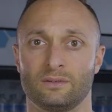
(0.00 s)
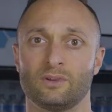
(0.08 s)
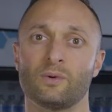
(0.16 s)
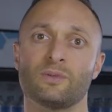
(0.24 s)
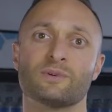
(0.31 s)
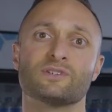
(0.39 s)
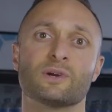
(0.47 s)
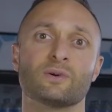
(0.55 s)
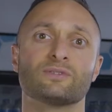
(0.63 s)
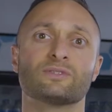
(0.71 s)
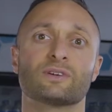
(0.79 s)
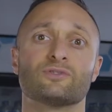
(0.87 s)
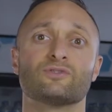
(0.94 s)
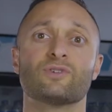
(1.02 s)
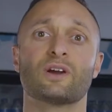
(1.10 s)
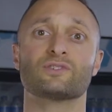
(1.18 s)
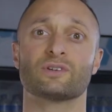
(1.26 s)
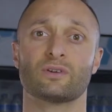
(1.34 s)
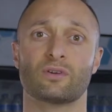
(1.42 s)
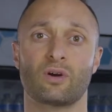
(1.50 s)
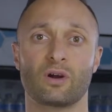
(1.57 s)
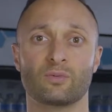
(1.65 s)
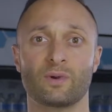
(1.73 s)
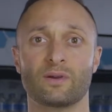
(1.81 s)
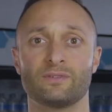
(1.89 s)
Knowing the materials and construction and
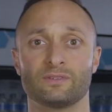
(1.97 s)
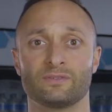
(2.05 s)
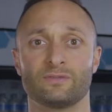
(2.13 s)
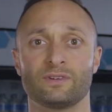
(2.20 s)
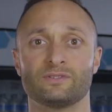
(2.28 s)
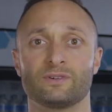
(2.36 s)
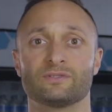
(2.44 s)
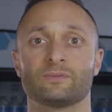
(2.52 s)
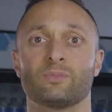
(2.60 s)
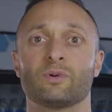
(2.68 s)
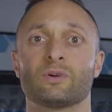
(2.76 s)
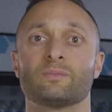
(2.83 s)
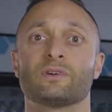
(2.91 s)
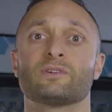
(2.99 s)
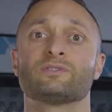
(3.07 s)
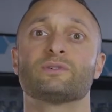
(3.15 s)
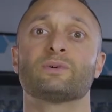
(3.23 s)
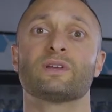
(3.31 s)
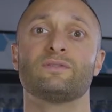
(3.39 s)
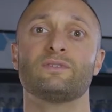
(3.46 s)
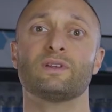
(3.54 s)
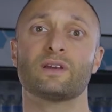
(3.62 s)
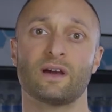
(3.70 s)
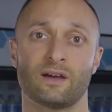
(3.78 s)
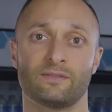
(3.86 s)
hardware of this freezer is important because it'll give you the
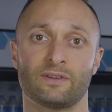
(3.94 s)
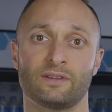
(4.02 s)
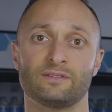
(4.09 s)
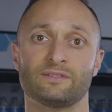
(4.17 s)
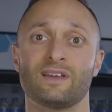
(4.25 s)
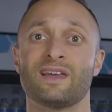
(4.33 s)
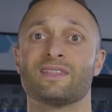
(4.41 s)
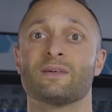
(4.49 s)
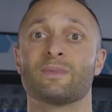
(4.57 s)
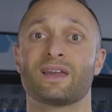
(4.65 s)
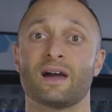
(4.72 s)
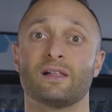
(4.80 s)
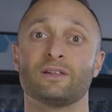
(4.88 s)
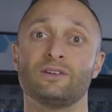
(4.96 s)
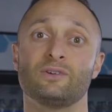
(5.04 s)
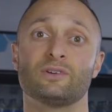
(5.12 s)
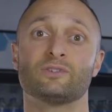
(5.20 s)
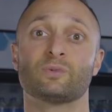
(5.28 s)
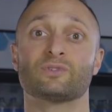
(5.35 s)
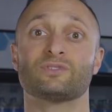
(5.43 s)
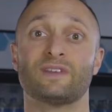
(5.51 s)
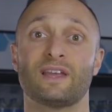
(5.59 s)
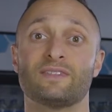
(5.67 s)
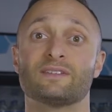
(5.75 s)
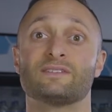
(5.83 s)
confidence that Migali units will
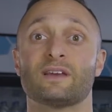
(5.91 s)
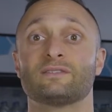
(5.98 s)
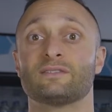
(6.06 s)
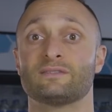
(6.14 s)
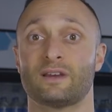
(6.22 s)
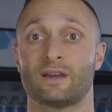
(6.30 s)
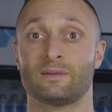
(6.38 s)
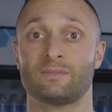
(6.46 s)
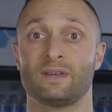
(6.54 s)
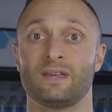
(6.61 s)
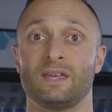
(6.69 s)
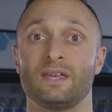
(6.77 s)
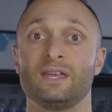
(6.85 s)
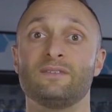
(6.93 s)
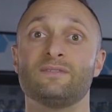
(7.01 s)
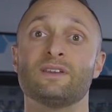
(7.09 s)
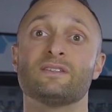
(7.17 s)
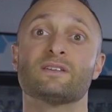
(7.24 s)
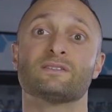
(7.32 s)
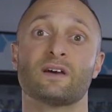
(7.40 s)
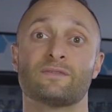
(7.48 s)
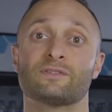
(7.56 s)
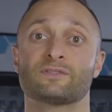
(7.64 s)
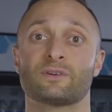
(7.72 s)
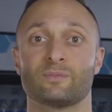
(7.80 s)
stand the test of time, even in the
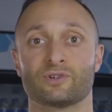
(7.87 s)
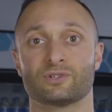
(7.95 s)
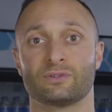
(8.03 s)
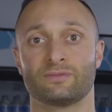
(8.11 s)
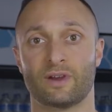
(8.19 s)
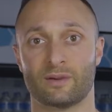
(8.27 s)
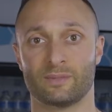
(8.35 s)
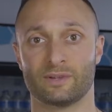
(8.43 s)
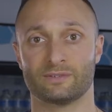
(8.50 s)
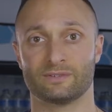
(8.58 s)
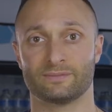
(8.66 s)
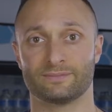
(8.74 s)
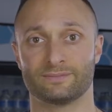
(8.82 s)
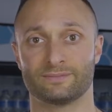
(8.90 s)
toughest commercial environments.